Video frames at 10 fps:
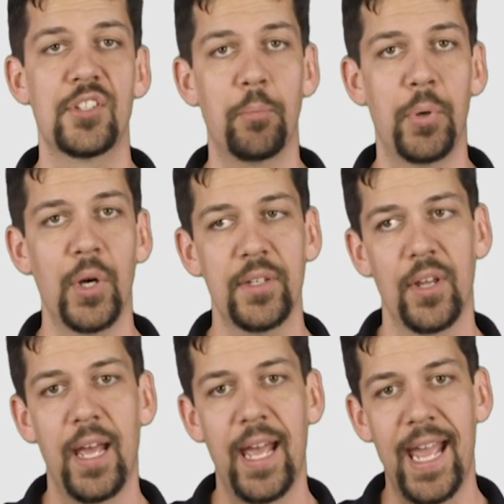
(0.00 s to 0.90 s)
to put
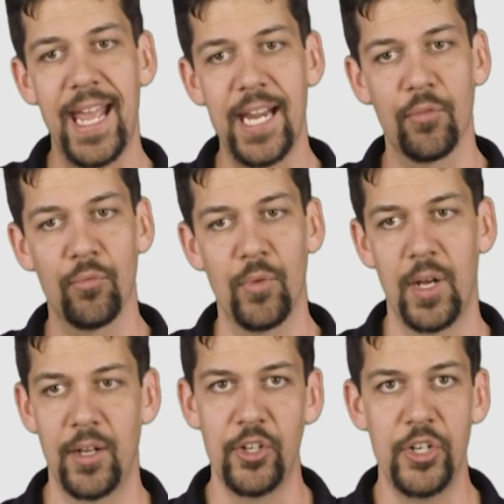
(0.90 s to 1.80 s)
a
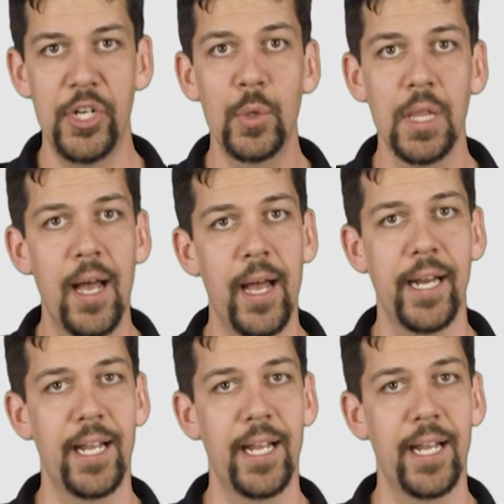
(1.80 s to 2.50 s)
new line.